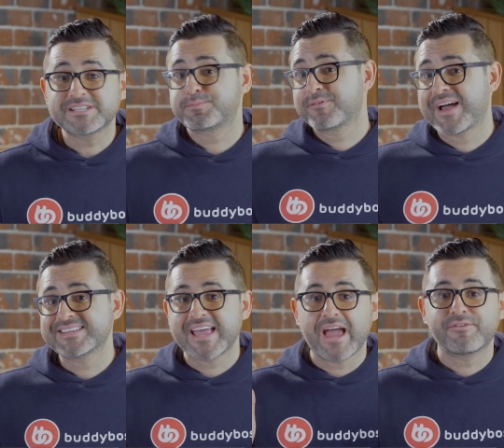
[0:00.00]
this
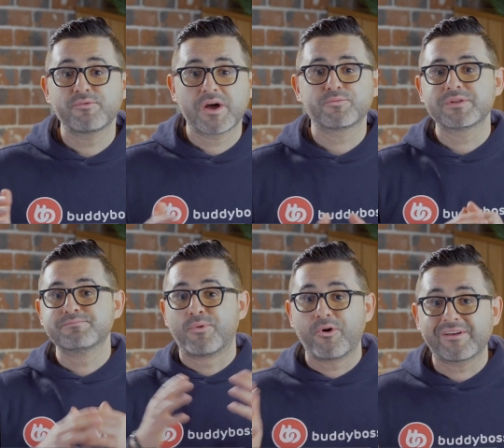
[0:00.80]
provides everyone with
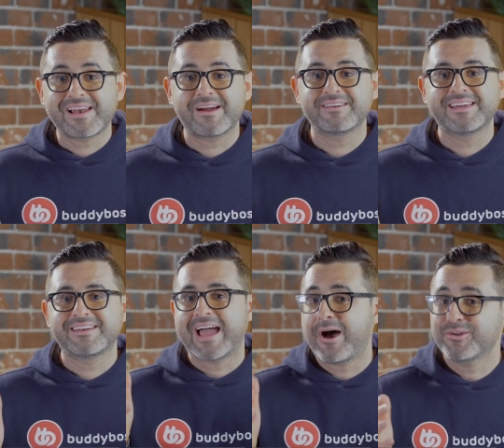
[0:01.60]
more clarity
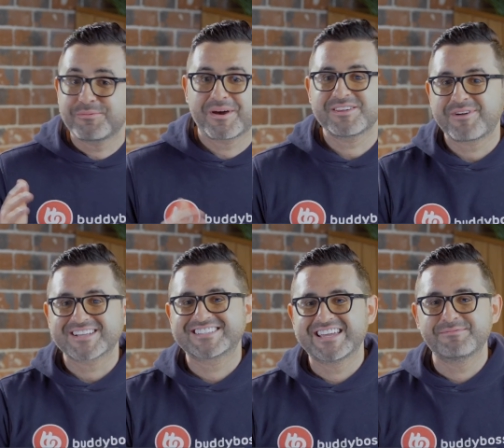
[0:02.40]
on how the
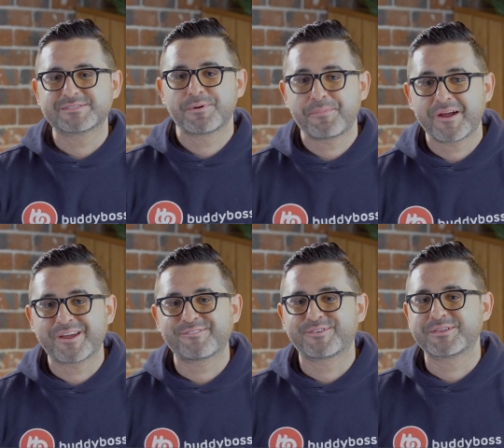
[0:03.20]
BuddyBoss team is
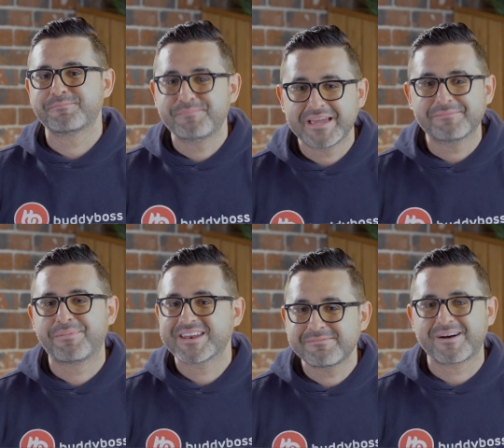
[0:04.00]
preparing for the big
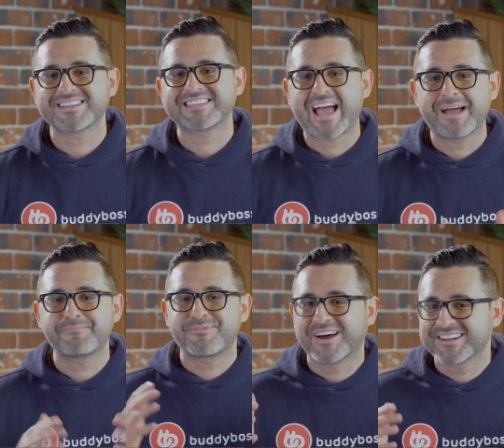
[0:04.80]
BuddyBoss
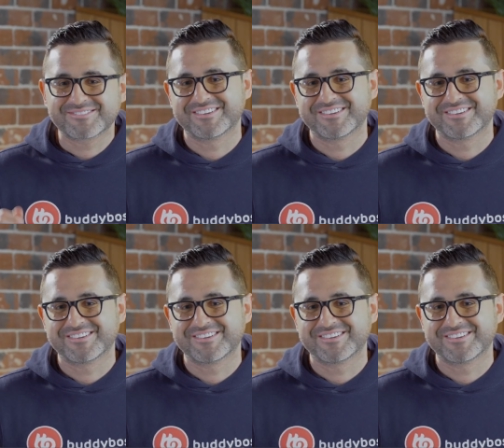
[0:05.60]
app product